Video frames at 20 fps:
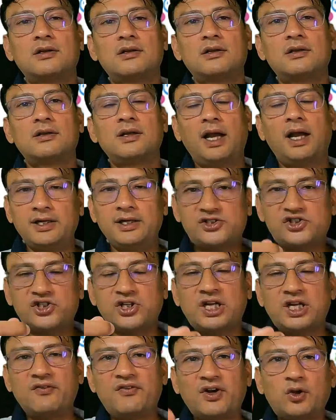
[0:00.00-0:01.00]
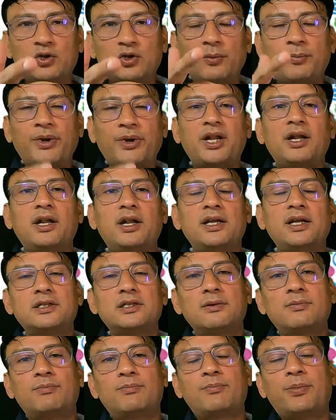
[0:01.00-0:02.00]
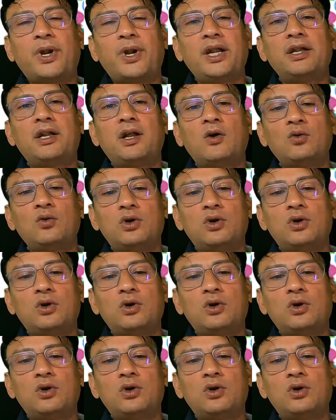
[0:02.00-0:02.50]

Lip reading: and give it to the parent as a printout.